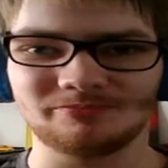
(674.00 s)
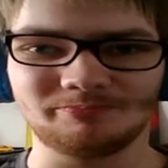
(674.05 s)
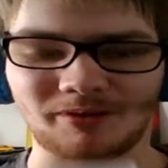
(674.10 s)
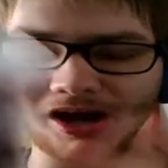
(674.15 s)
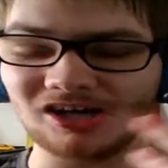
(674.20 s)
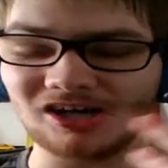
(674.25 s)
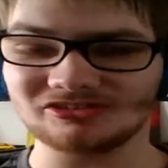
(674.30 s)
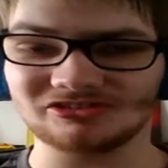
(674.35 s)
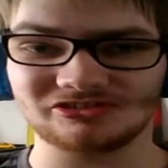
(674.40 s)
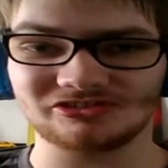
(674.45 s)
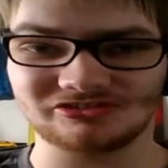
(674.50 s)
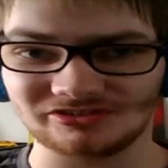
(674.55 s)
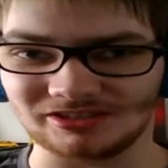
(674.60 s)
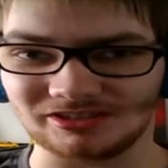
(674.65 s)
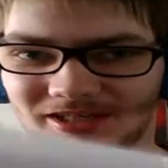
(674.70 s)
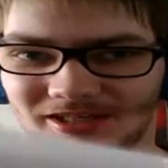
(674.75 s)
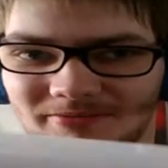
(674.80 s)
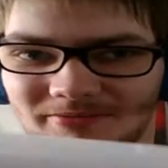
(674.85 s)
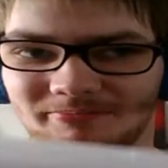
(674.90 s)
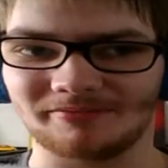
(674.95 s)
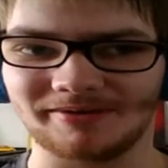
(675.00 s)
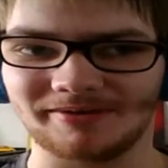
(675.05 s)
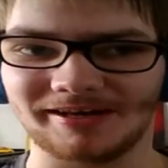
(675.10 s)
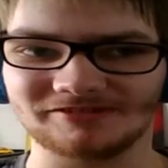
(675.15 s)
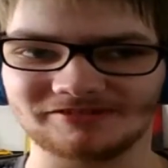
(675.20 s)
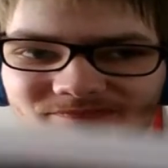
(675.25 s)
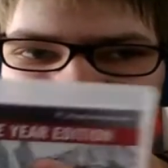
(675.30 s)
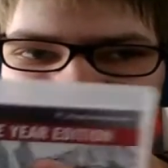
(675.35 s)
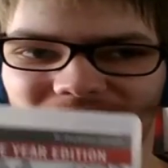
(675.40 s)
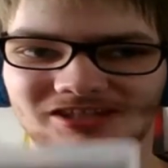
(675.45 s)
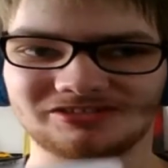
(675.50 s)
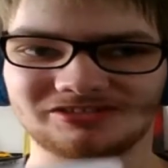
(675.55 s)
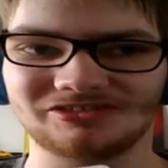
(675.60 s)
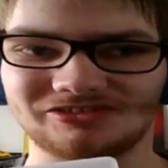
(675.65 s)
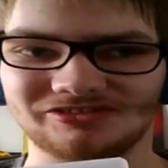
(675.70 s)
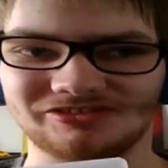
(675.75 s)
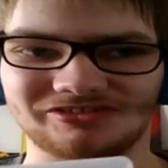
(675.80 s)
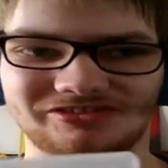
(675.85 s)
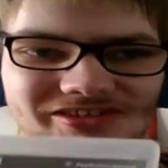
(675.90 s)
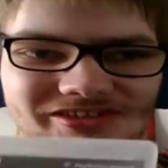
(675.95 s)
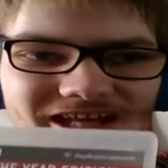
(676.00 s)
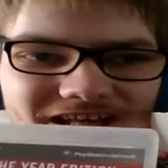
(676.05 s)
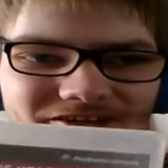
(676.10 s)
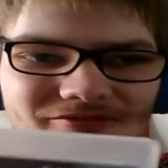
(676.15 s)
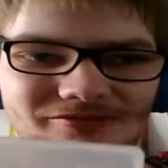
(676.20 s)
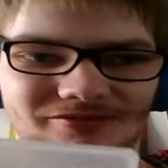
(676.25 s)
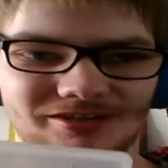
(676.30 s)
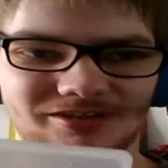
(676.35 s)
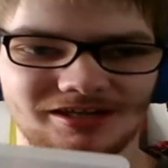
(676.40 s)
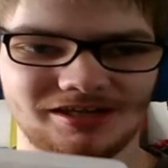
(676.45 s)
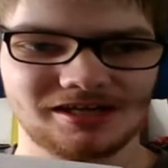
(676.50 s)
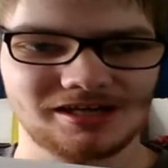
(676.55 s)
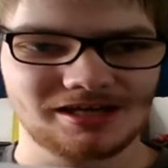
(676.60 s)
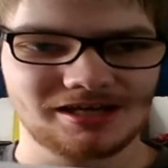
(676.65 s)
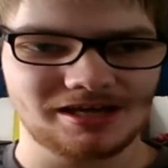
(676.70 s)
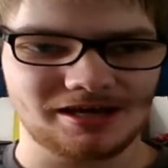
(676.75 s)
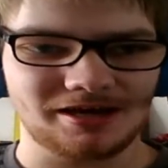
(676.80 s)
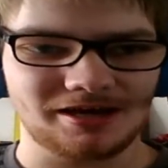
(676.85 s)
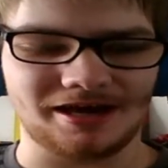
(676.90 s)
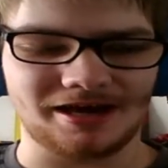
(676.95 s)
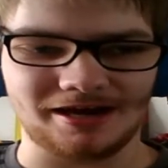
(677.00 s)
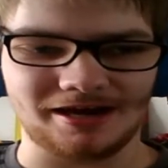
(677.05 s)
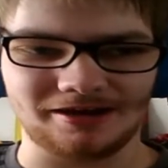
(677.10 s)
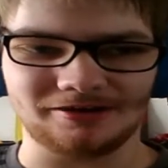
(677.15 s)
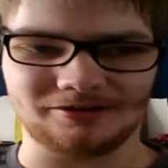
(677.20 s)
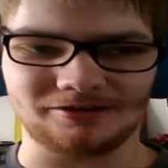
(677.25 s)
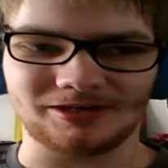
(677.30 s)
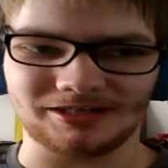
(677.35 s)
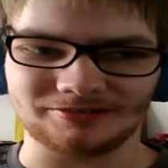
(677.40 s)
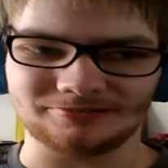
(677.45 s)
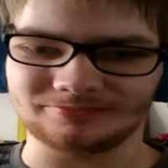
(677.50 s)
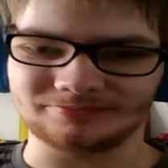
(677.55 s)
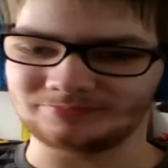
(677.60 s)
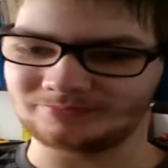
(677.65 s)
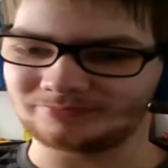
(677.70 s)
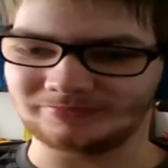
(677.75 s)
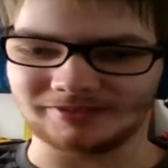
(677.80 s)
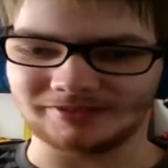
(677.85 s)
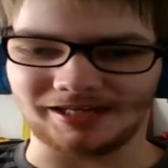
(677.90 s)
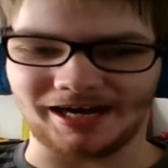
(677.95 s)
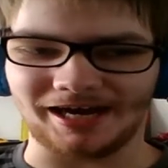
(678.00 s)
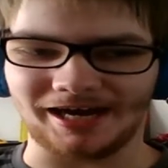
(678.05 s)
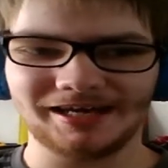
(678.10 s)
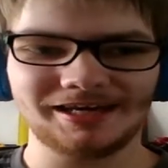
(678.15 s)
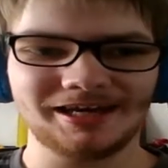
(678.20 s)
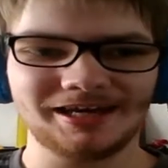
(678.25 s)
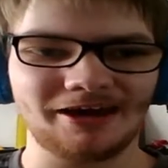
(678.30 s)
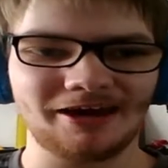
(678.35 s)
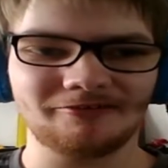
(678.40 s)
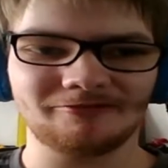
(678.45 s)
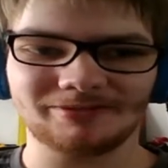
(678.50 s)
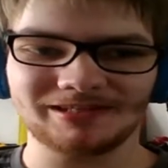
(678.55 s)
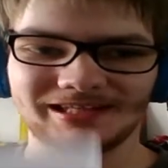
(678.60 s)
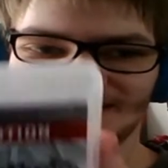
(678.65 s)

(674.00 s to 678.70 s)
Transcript: bosses are, as bosses is not good. Uh, I haven't